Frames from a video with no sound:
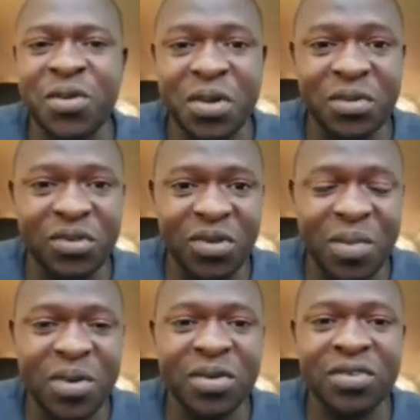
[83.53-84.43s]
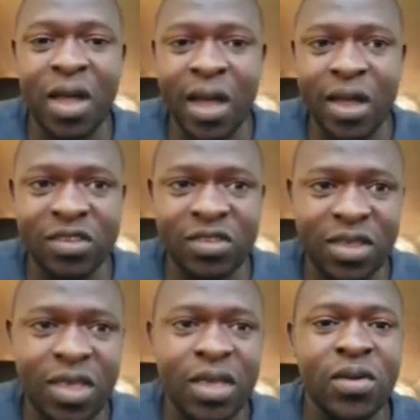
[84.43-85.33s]
So when we talk about
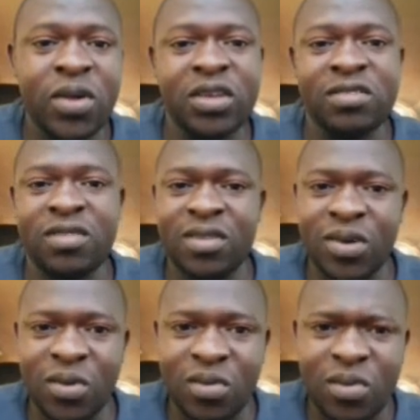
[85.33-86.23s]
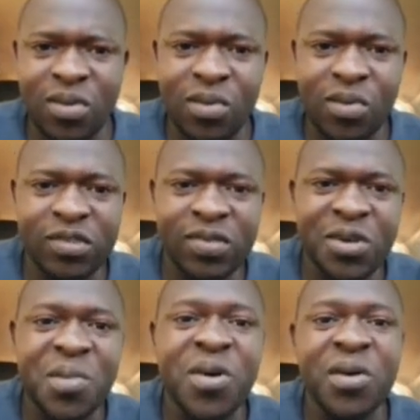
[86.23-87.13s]
heart, right, you know,
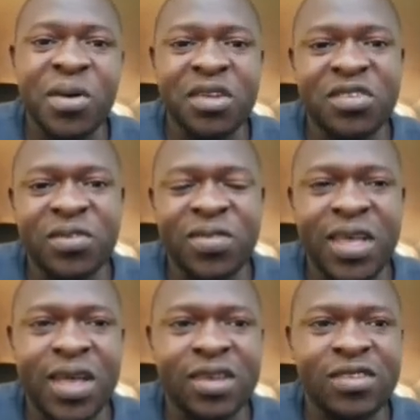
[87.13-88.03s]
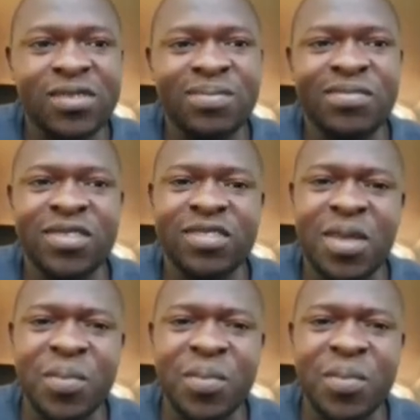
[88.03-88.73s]
what's the normal location of the heart?